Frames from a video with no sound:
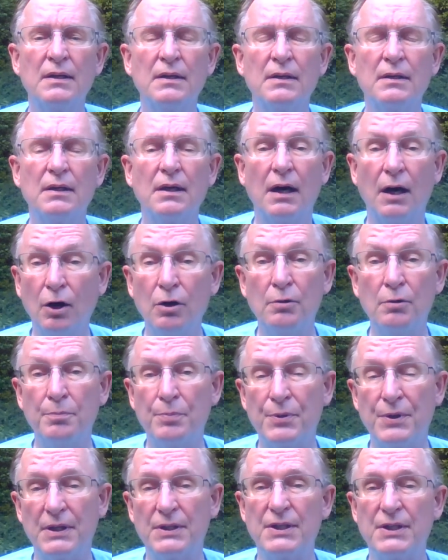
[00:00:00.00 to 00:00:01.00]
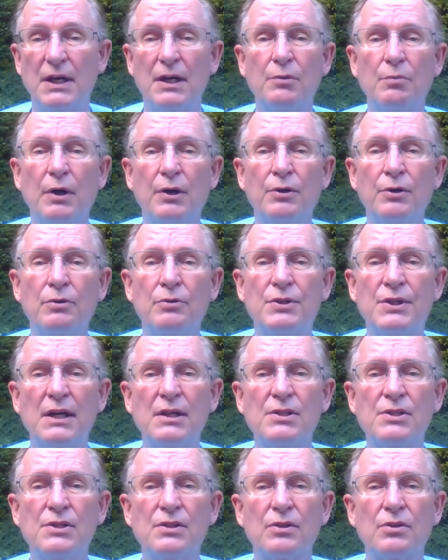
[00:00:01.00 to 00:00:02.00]
I hope that anyone who
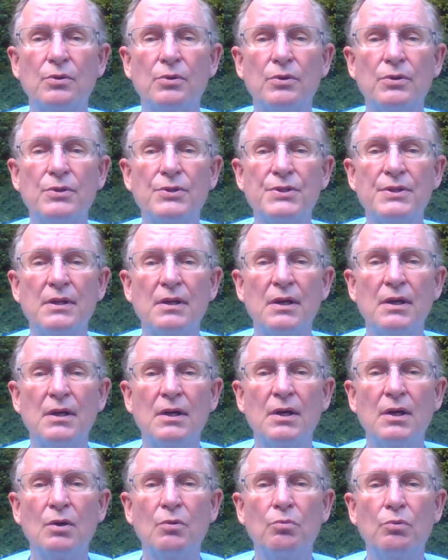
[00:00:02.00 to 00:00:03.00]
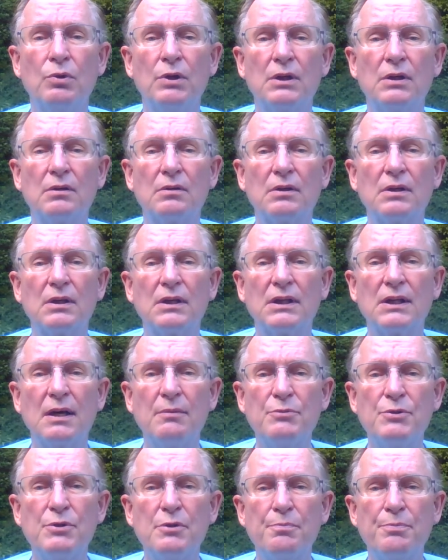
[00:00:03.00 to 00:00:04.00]
takes the course will
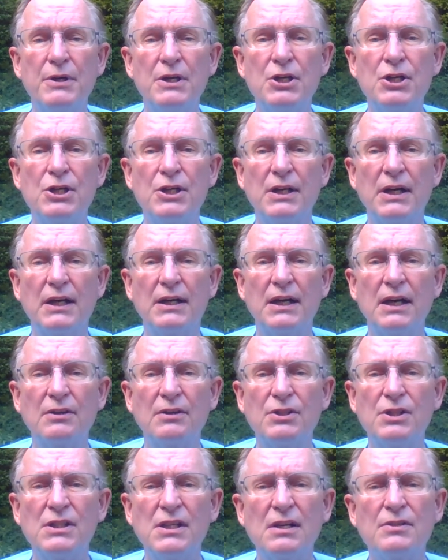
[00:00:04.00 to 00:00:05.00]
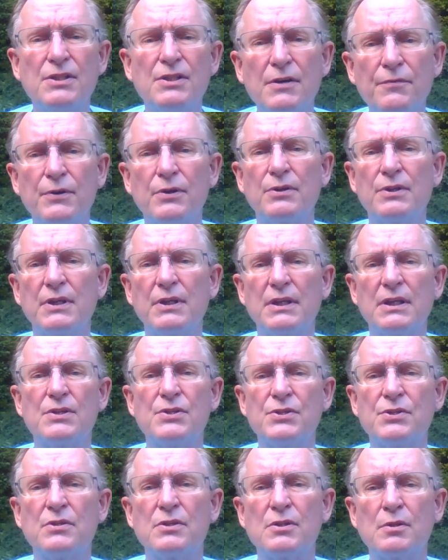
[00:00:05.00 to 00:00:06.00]
come to appreciate just how difficult it
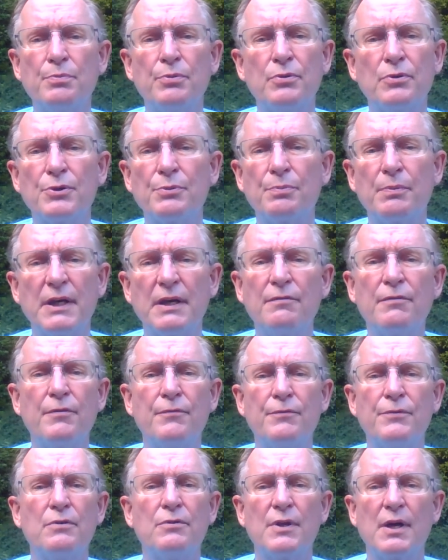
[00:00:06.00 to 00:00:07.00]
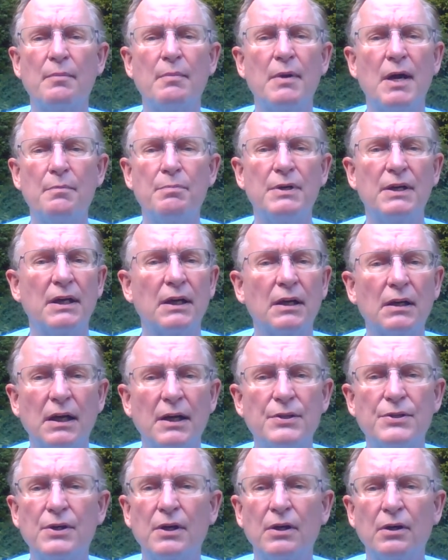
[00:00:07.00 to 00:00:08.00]
is to support whatever view they may be
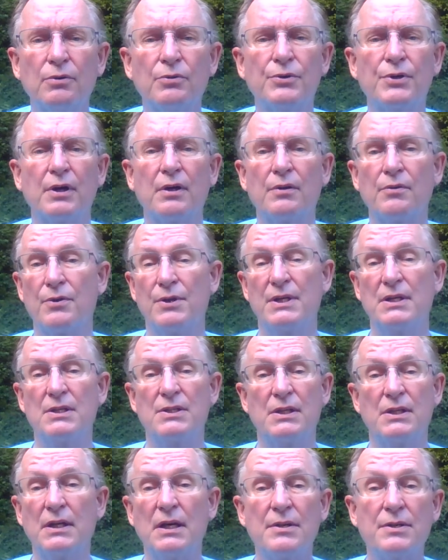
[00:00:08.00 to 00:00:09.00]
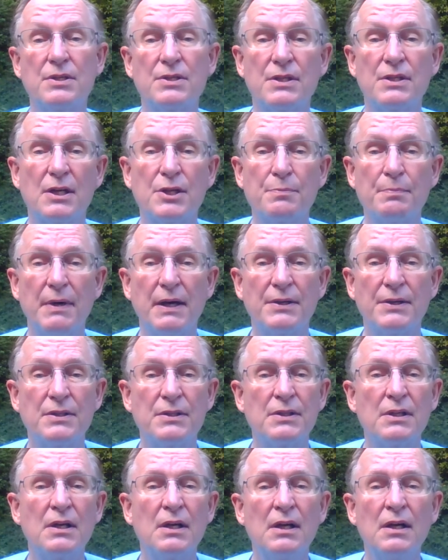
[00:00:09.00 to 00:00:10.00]
inclined to hold on these and other such
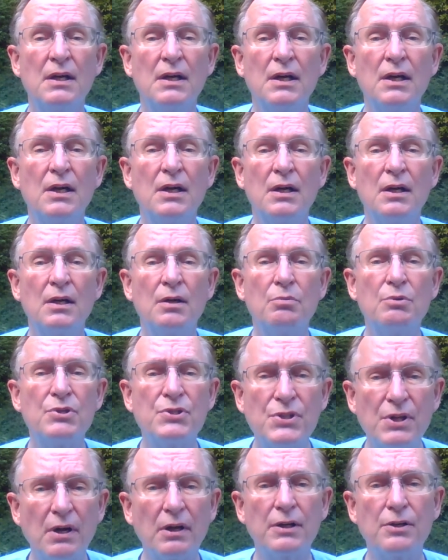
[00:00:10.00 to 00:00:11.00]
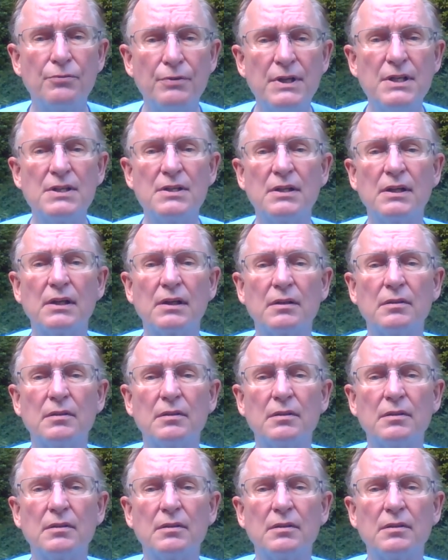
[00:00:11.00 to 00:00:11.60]
matters with solid reasoning.